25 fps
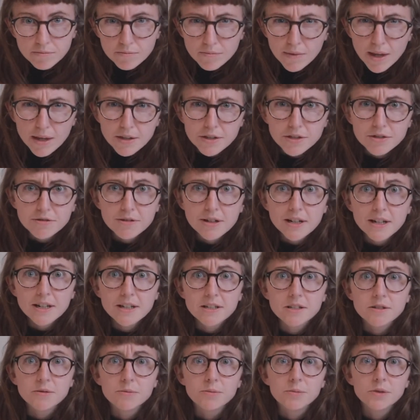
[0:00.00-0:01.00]
And
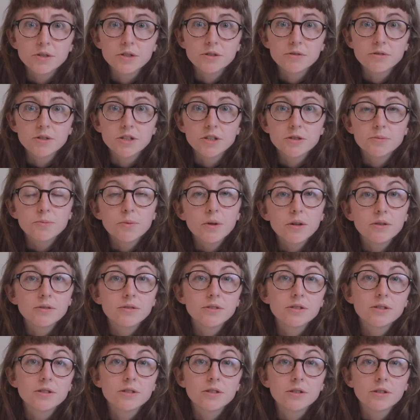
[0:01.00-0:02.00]
Surrealism was a
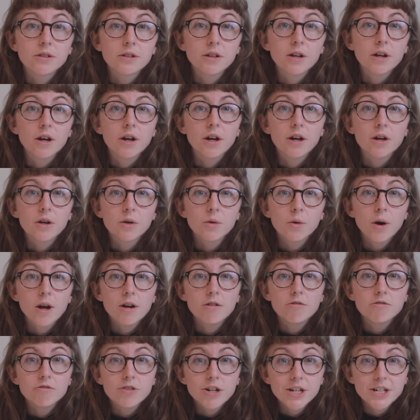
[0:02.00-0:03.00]
response to the quite
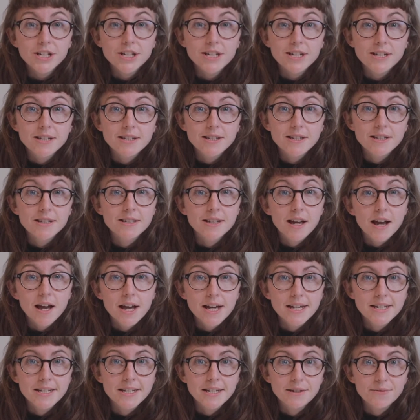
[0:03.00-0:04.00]
rigid
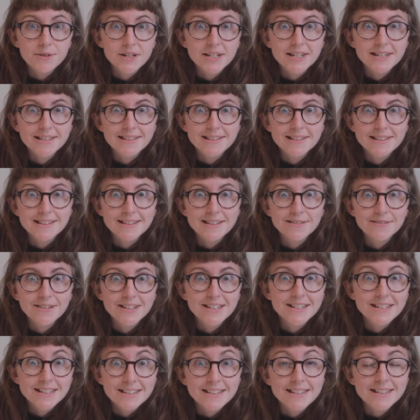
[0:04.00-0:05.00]
society which
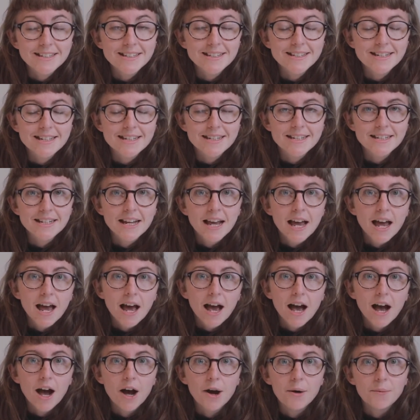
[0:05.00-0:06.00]
existed
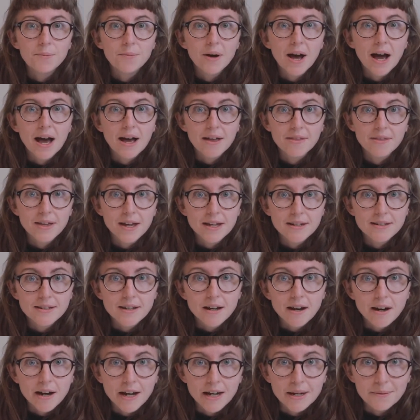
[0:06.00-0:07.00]
at that
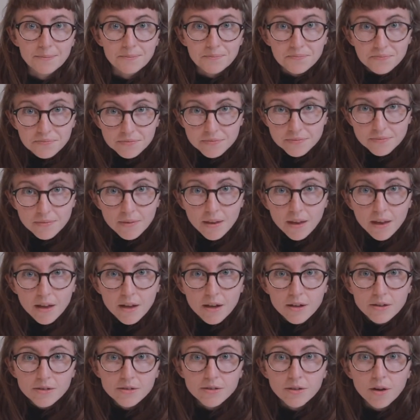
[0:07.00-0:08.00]
time.
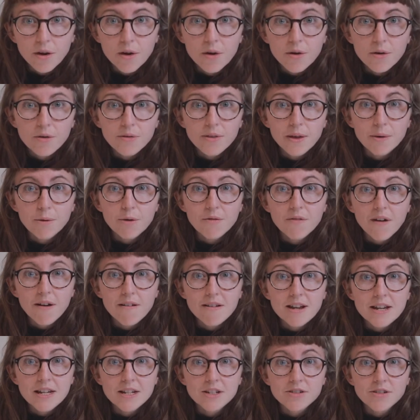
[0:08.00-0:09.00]
So they were
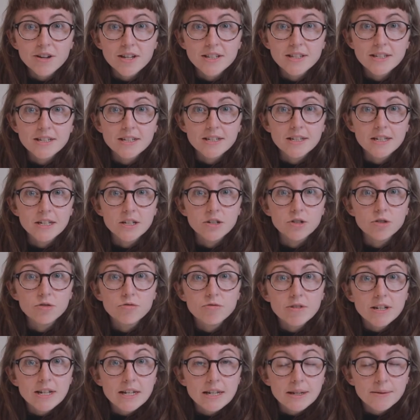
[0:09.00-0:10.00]
very interested in
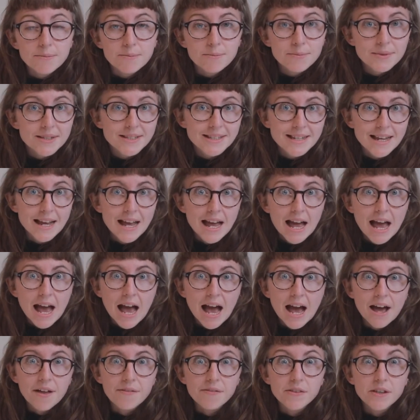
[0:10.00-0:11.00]
dreams
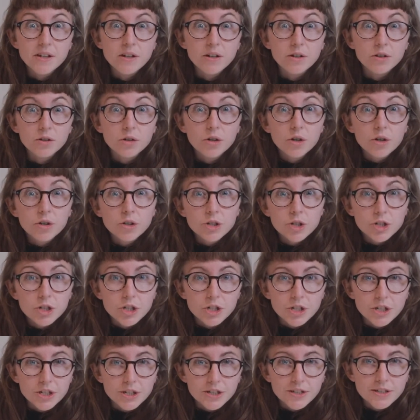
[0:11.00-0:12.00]
and the
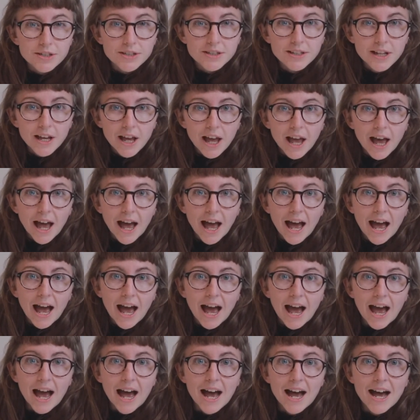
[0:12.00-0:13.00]
unconscious,
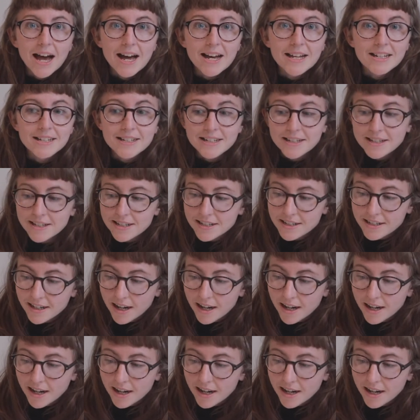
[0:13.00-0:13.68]
and